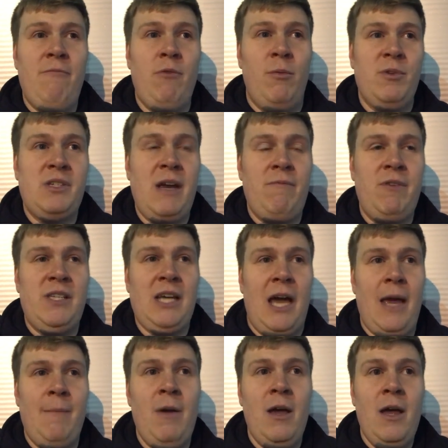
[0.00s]
Almost every
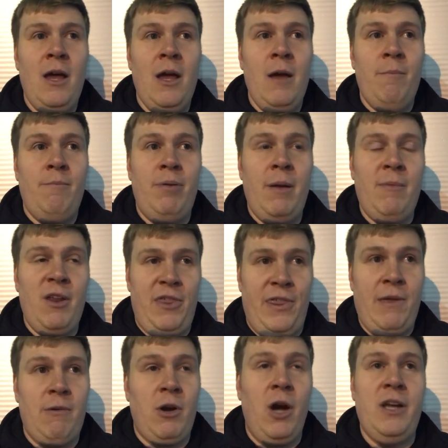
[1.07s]
time Plymouth
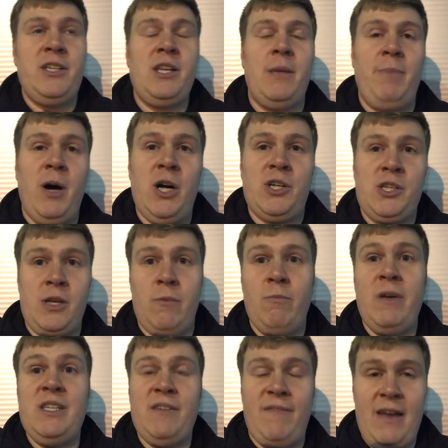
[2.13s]
got into the box,
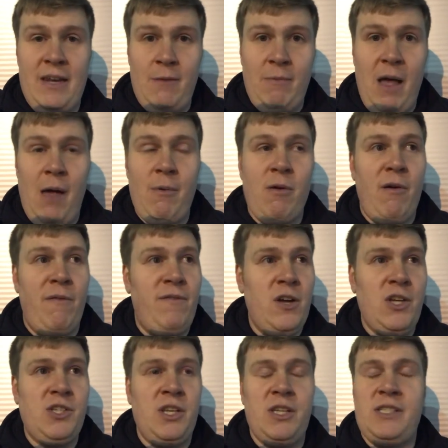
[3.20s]
we defended well. We were
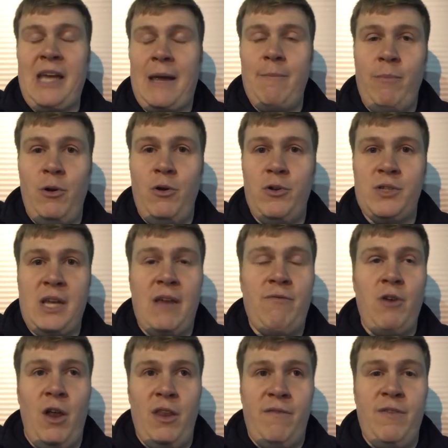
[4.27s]
first to the second balls, if
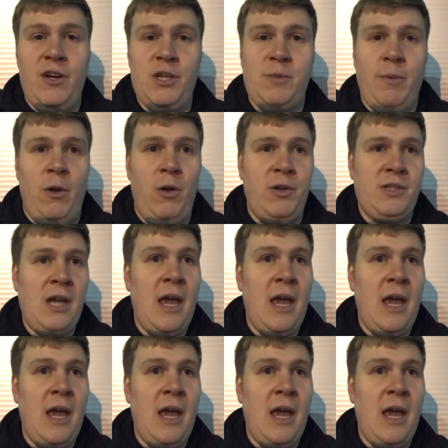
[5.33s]
not the first balls.